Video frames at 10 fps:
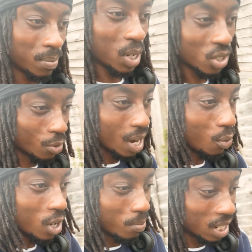Because no matter
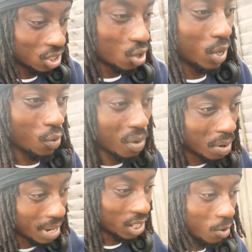what the man's doing, the woman
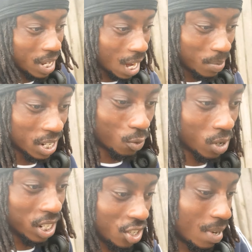might not be happy. And then
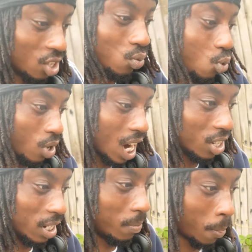one day she might just walk out
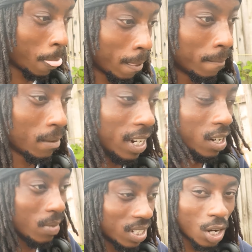on him. And then
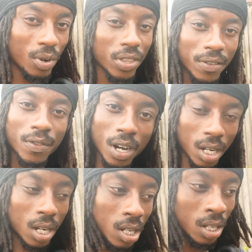the man's like, what the
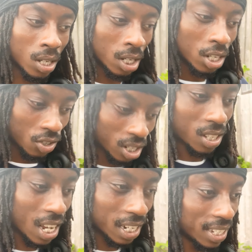fuck? Do you
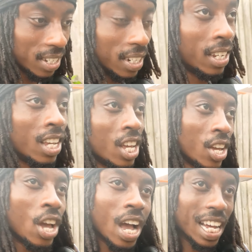understand? Listen,
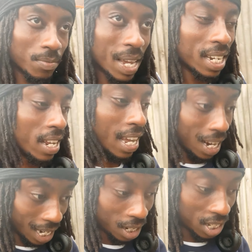as men,
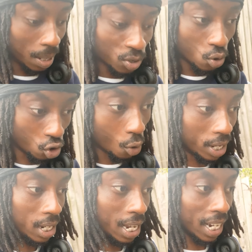and like I said, I'm still
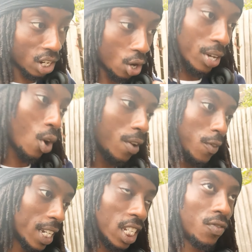growing. And not
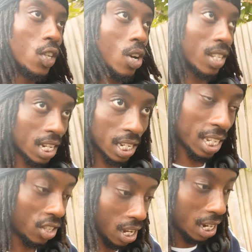everything in this video I said it
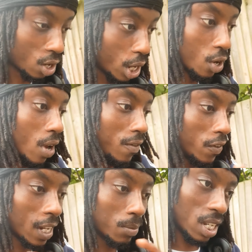is, not
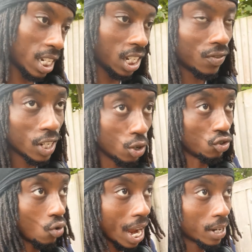everything I'm saying in this video is
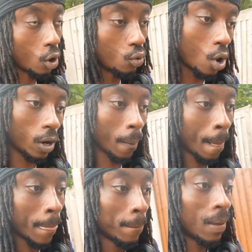right or wrong.
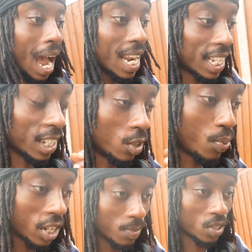I like to
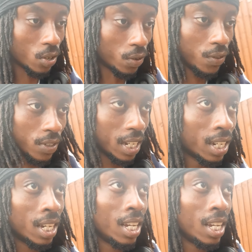express myself, yeah?